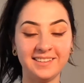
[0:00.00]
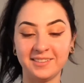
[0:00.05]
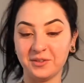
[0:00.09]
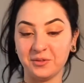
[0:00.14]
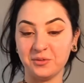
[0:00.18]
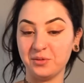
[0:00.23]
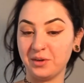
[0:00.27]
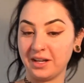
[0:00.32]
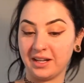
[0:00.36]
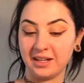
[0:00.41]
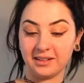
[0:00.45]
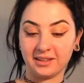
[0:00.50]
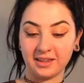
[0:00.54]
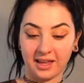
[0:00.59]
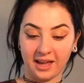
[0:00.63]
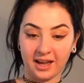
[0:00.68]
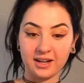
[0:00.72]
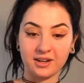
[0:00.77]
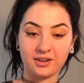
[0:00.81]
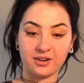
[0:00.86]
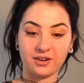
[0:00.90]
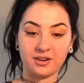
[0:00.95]
winged
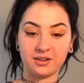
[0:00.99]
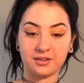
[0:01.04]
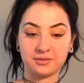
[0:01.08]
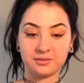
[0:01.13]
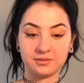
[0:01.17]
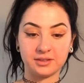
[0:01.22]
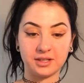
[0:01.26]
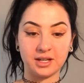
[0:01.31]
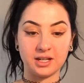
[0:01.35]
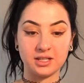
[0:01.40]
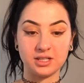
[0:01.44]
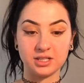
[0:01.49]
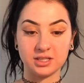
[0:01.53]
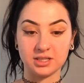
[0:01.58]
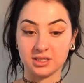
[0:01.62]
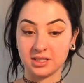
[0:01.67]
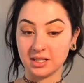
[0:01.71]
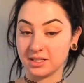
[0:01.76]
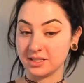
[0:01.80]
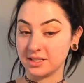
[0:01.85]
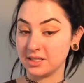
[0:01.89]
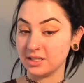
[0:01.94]
liner. It just
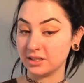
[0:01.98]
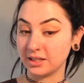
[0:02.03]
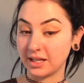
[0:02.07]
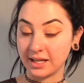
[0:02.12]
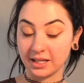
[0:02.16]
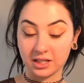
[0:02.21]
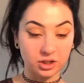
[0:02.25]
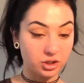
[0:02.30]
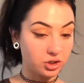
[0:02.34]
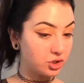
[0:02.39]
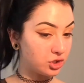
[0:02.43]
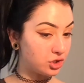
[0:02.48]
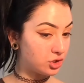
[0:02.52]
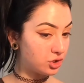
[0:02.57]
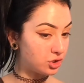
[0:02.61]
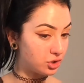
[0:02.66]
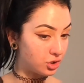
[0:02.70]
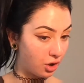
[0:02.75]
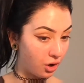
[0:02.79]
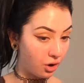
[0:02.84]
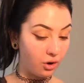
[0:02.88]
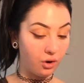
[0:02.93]
does it like
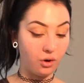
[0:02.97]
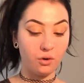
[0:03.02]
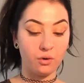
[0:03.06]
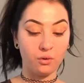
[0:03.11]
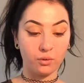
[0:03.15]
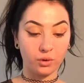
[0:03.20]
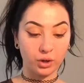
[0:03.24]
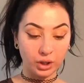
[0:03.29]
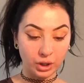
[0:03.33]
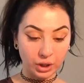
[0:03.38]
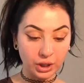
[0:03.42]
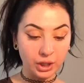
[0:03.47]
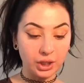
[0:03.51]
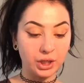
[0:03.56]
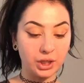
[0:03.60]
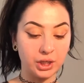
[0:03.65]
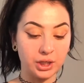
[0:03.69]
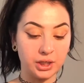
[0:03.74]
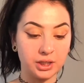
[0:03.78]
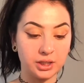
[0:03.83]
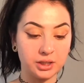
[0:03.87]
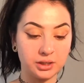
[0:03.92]
so
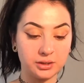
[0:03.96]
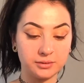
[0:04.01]
good.